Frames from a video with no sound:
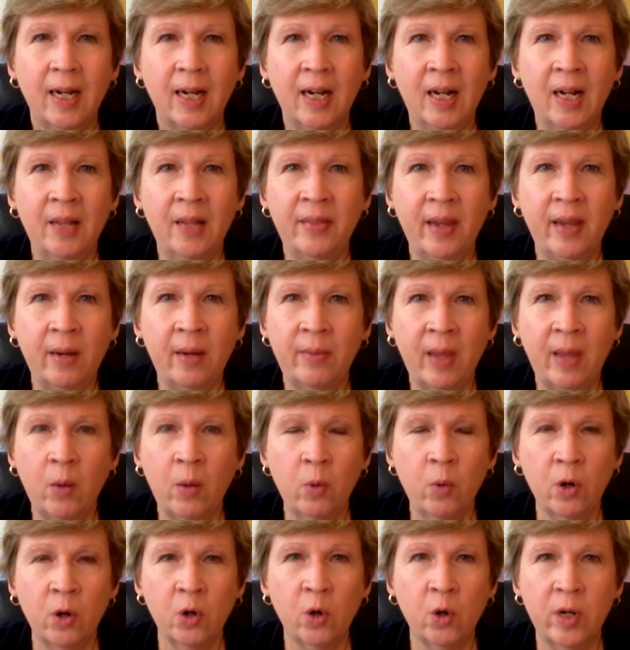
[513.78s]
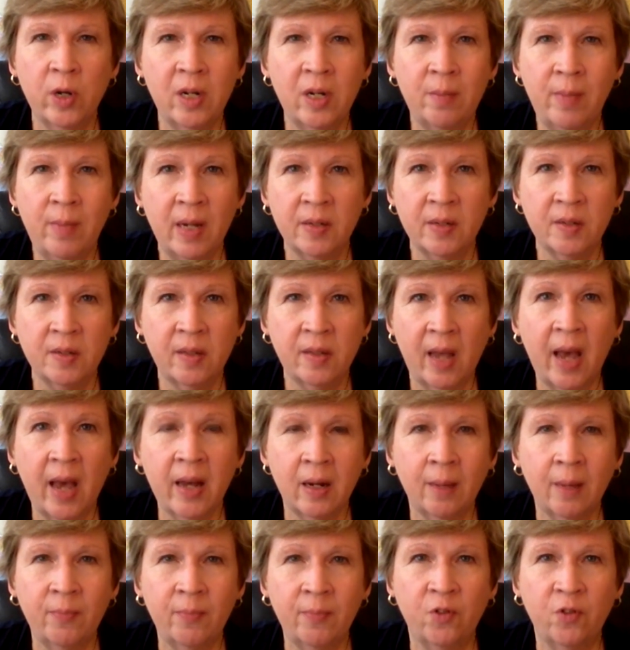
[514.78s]
Uh, they they weren't going to mess
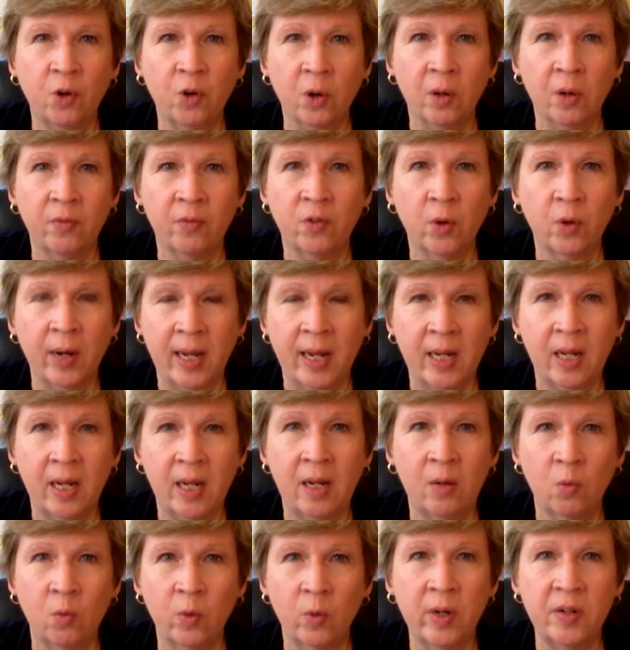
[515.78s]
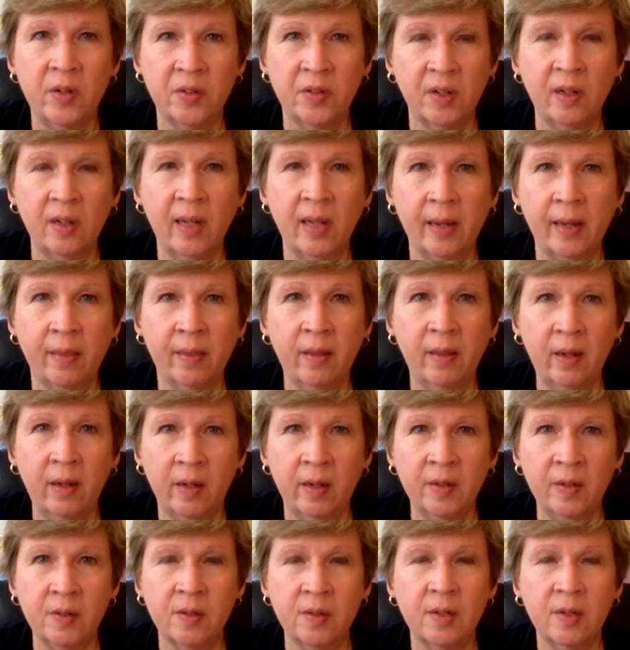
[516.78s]
that up for for any reason like
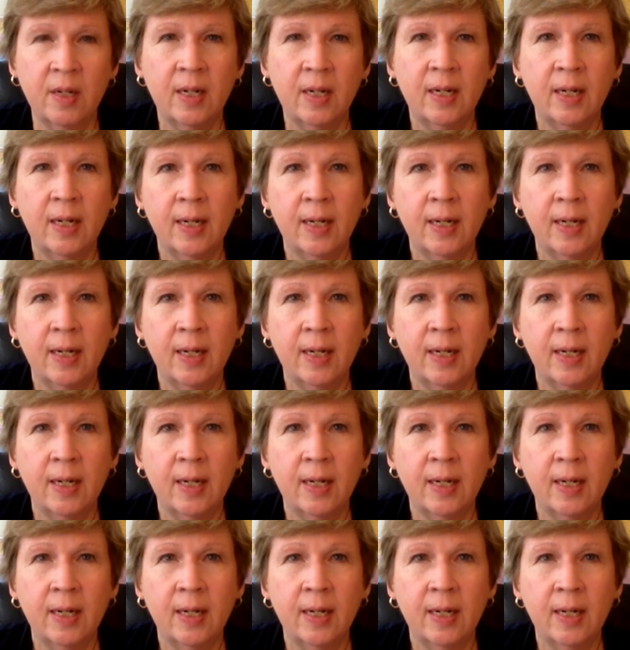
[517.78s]
this.